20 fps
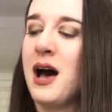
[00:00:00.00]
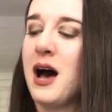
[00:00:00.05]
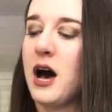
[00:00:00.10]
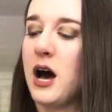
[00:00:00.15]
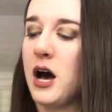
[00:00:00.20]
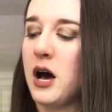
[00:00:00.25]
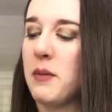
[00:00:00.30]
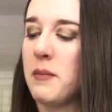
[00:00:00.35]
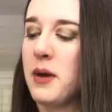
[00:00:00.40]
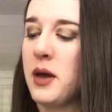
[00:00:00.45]

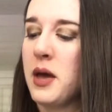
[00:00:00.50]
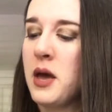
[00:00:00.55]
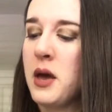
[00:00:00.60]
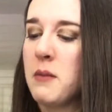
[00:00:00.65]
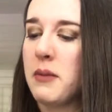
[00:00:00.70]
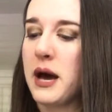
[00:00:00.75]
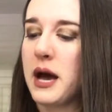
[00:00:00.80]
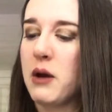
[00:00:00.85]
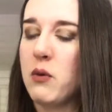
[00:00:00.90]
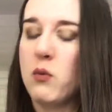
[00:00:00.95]
But
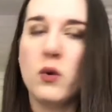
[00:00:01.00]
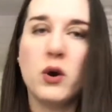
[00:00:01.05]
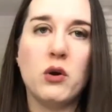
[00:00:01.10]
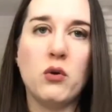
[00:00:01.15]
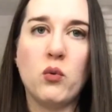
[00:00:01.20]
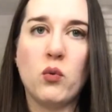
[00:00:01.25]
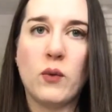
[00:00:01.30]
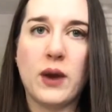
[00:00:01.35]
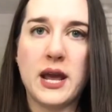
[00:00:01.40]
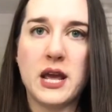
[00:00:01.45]
I
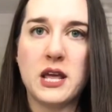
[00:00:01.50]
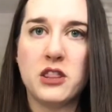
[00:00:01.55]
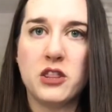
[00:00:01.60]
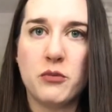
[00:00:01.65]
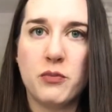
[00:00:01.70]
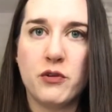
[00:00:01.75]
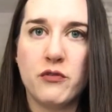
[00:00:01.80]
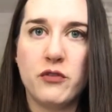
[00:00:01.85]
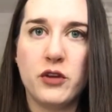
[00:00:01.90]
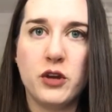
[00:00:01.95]
will rank the
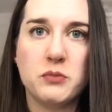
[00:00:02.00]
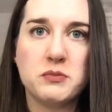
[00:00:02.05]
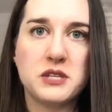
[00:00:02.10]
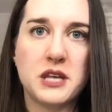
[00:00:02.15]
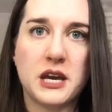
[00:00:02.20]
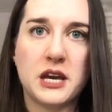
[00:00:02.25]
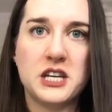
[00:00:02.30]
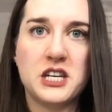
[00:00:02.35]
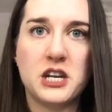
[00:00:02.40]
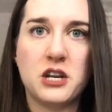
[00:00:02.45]
perfumes
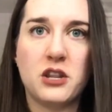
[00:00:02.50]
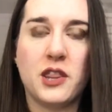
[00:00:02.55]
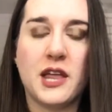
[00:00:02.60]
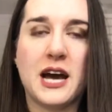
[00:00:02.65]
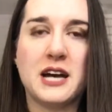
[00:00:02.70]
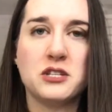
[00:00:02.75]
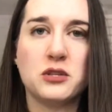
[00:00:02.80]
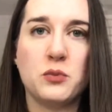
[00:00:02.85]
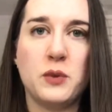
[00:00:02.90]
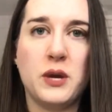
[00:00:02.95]
like I did
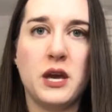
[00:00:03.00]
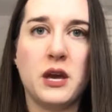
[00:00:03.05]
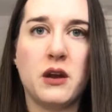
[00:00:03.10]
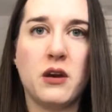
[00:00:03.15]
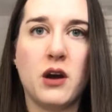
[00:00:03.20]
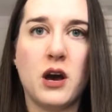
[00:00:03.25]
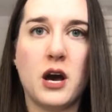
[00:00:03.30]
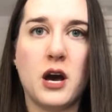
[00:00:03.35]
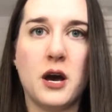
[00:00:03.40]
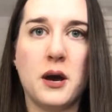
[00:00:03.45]
last week
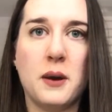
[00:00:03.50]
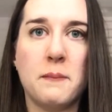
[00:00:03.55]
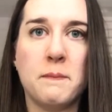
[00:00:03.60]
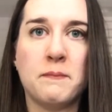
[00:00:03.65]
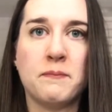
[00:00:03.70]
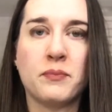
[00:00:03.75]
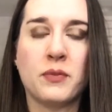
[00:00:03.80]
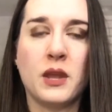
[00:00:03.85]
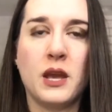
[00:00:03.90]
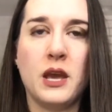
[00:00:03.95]

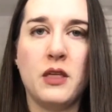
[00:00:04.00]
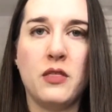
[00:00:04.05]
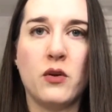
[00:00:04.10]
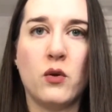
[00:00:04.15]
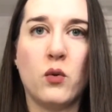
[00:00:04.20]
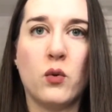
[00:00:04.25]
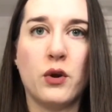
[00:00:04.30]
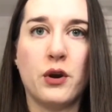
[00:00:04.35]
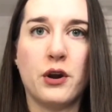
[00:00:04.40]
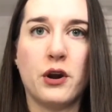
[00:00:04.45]
in the
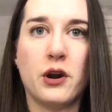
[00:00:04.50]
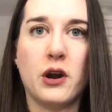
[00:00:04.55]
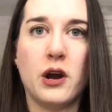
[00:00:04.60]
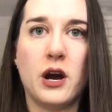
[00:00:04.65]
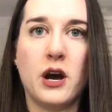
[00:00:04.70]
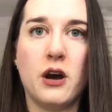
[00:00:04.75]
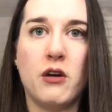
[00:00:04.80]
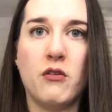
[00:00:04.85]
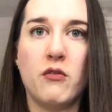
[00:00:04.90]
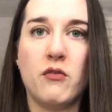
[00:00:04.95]
order
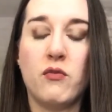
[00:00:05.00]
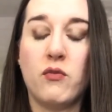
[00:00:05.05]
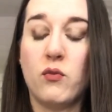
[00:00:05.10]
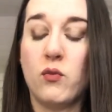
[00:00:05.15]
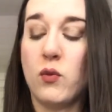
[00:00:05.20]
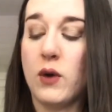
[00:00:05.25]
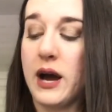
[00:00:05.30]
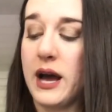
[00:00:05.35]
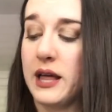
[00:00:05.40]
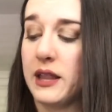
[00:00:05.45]
of
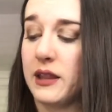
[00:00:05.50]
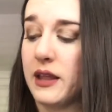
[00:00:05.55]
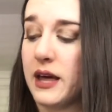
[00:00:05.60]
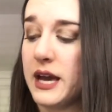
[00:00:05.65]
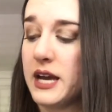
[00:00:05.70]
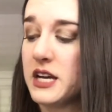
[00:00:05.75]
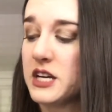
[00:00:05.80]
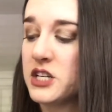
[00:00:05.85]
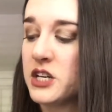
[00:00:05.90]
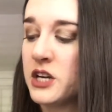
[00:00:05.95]
what I
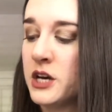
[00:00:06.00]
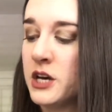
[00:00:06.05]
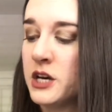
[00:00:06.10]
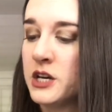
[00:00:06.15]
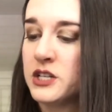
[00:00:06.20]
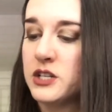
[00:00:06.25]
liked.